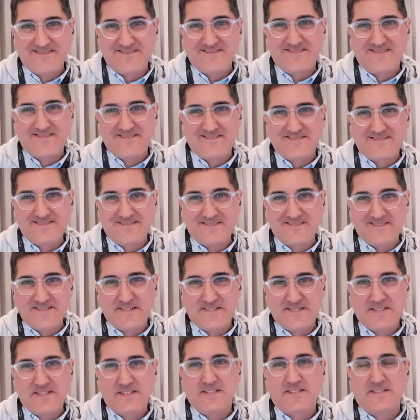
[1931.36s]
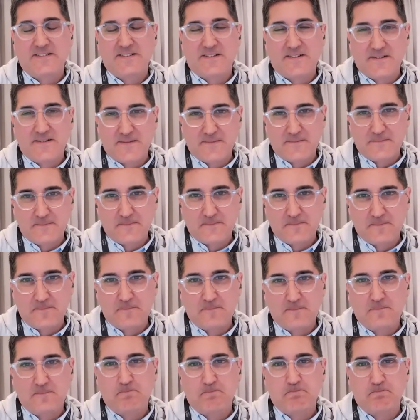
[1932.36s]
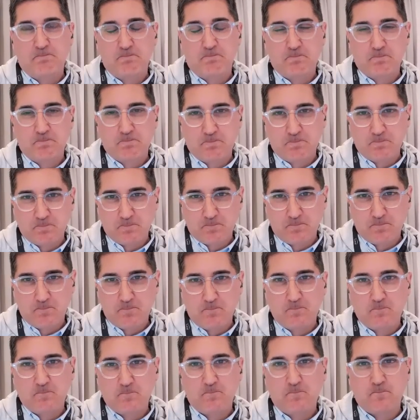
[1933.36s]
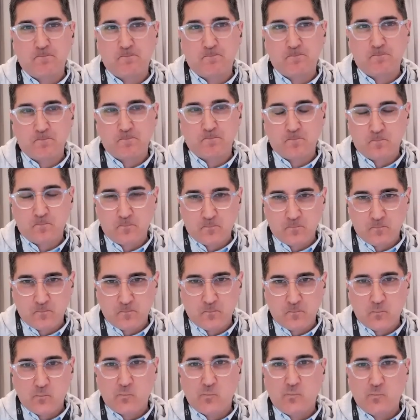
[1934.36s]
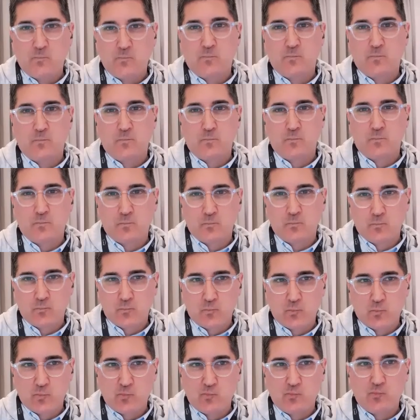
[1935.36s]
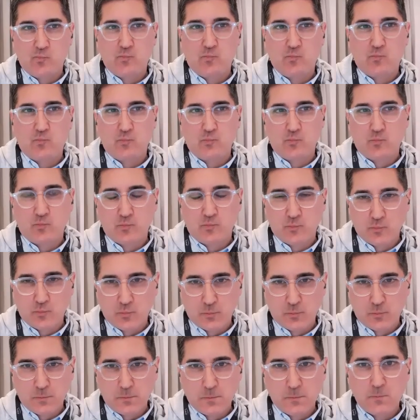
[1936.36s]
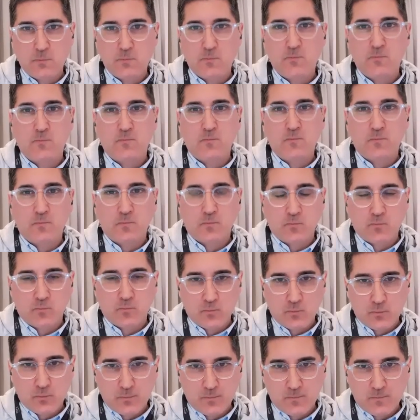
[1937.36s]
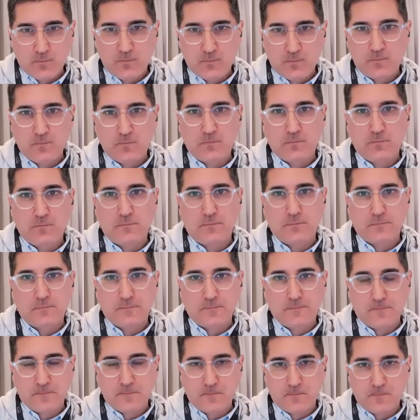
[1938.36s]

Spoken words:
(not speaking)